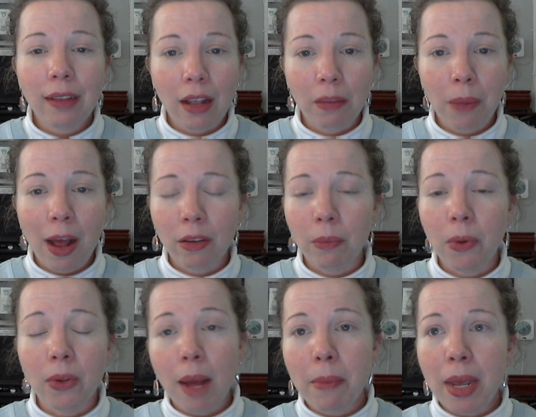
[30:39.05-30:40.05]
as
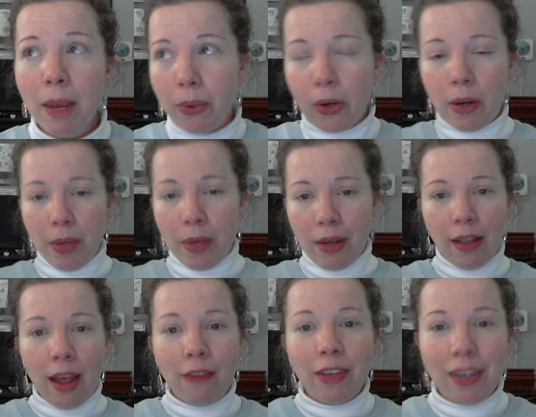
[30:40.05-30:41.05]
possible. And I'm a hypocrite because
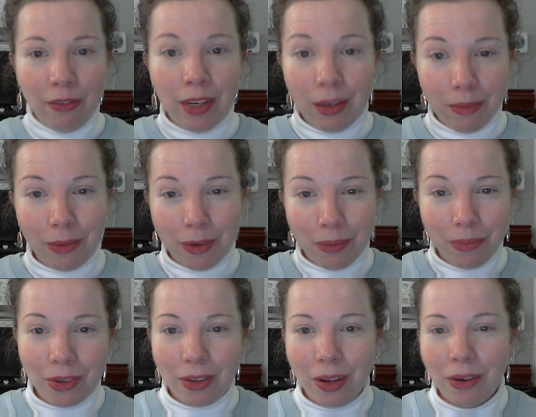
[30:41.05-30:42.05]
I have a TV in my room.
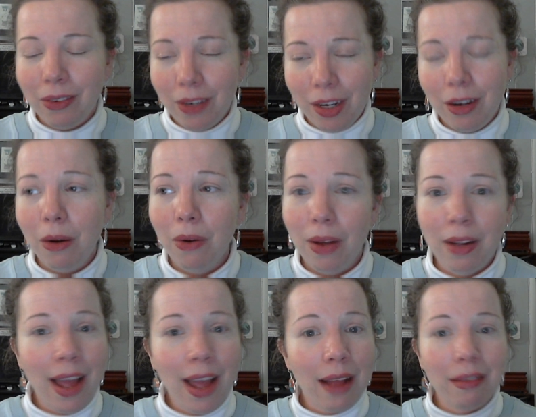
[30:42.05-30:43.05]
So,
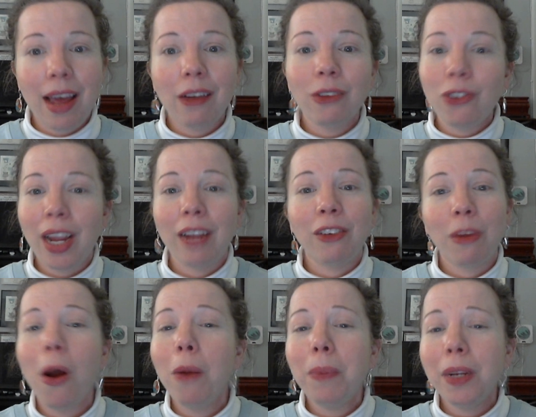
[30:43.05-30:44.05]
and that'll change.
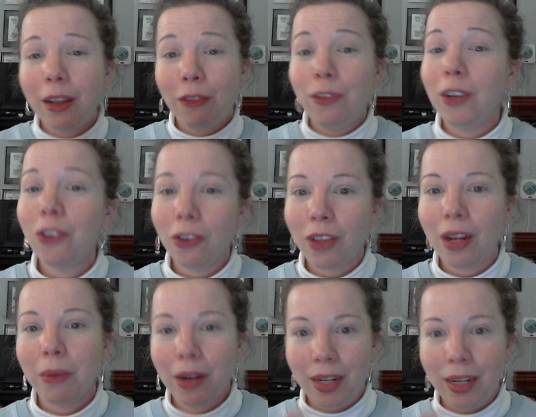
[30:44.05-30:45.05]
I'm hoping in the future that
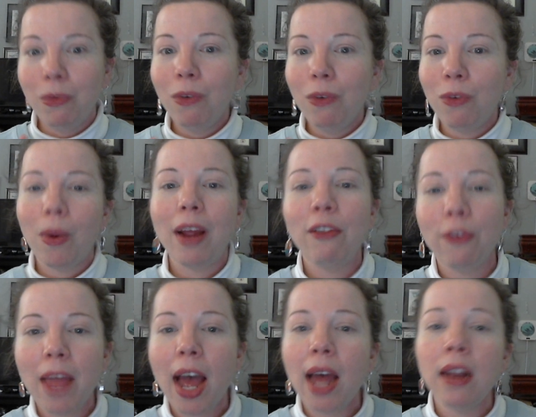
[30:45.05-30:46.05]
I'm going to move away
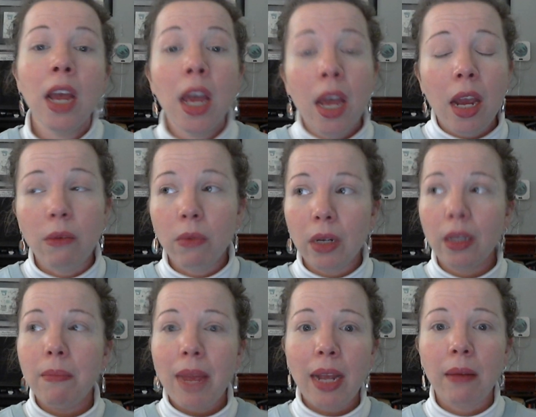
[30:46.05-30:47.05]
from that and
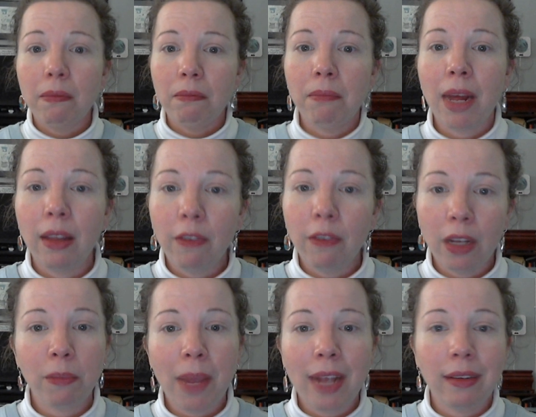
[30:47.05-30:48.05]
really make my living
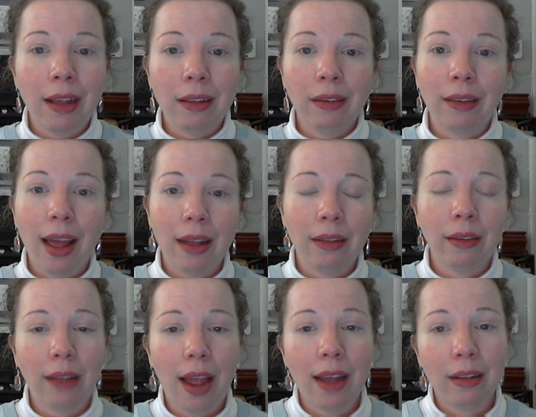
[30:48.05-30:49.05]
space
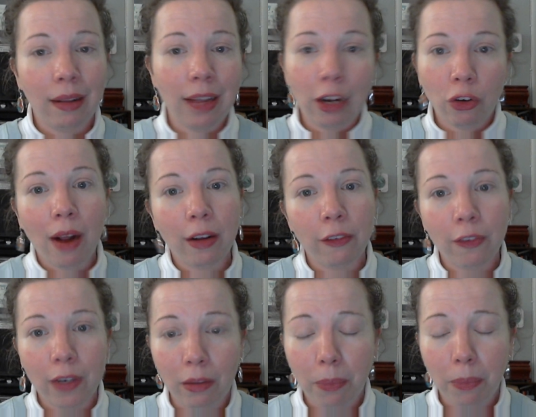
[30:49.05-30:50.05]
as electronic
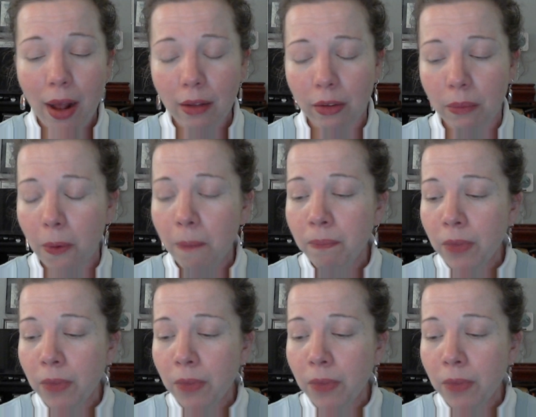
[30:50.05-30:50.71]
free as possible.